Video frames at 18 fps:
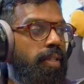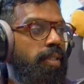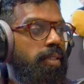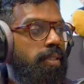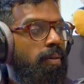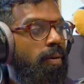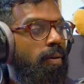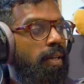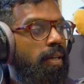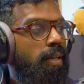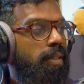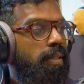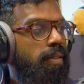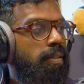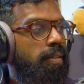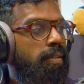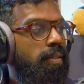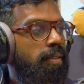
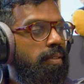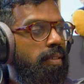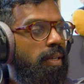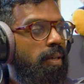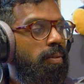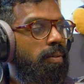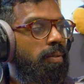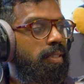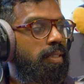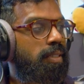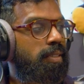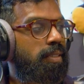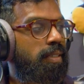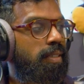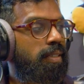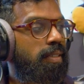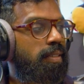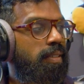looks cooler, doesn't
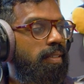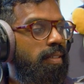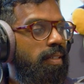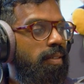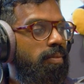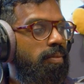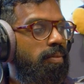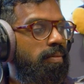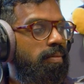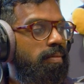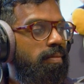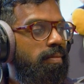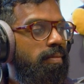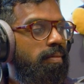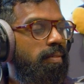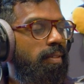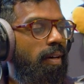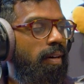it? You know, all
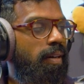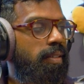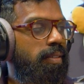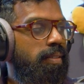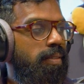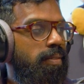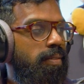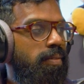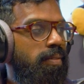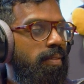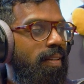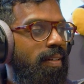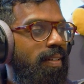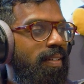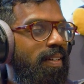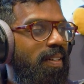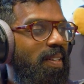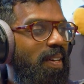lights and all. I
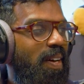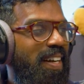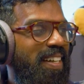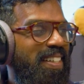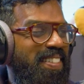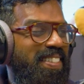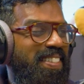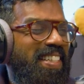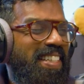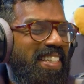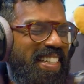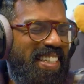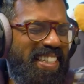like lights.